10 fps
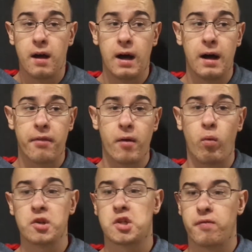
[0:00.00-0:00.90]
uh, that
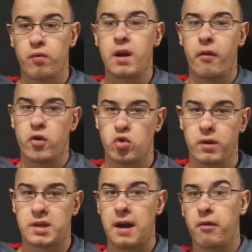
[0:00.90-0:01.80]
wants to free other
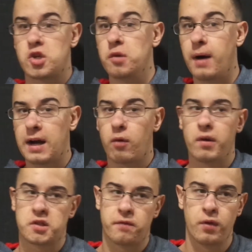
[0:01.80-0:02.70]
droids, kind of like Chewbacca
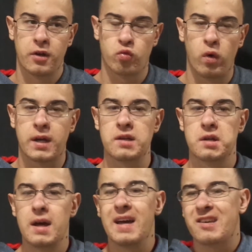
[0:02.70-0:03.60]
wants to free his Wookiees.
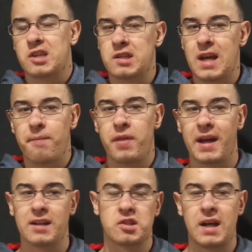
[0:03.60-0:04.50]
It's the same thing.
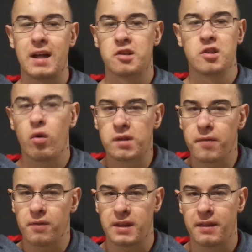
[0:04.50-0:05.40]
It's not. It's no
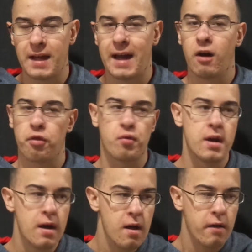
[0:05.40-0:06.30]
different than that.
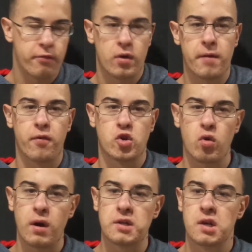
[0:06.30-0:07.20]
L3 Freedom for
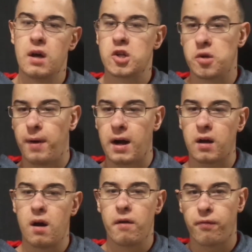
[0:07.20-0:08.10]
droids,
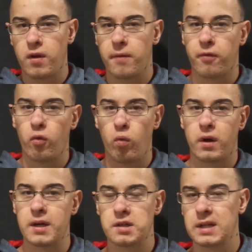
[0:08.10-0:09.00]
Chewbacca, freedom for
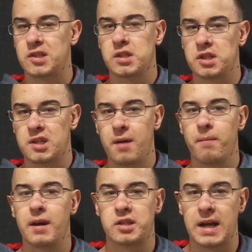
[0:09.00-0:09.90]
Wookiees. It's the same
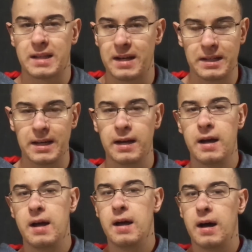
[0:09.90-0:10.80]
exact idea,
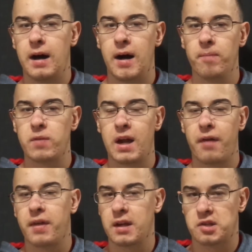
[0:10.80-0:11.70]
um, and I
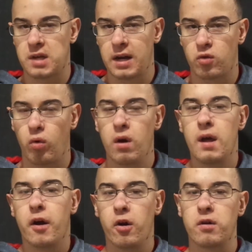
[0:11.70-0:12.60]
think it is kind of cool.
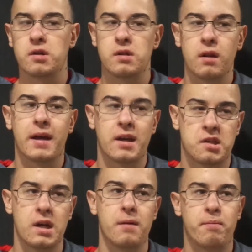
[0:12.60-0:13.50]
Her, like I
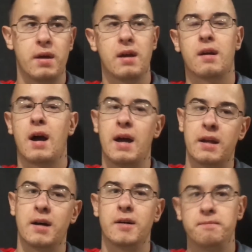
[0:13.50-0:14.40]
said, being kind
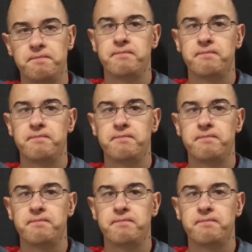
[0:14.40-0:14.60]
of